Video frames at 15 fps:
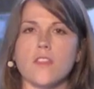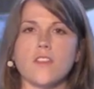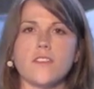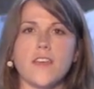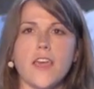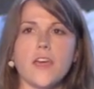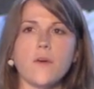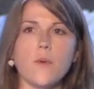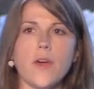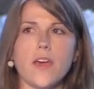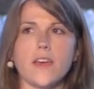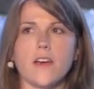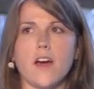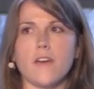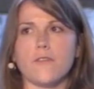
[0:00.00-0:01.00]
the takeaway
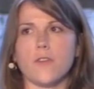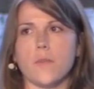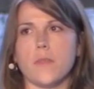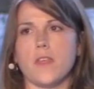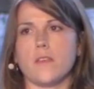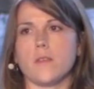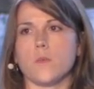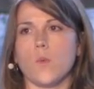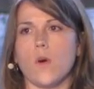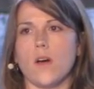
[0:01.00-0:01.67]
I got from this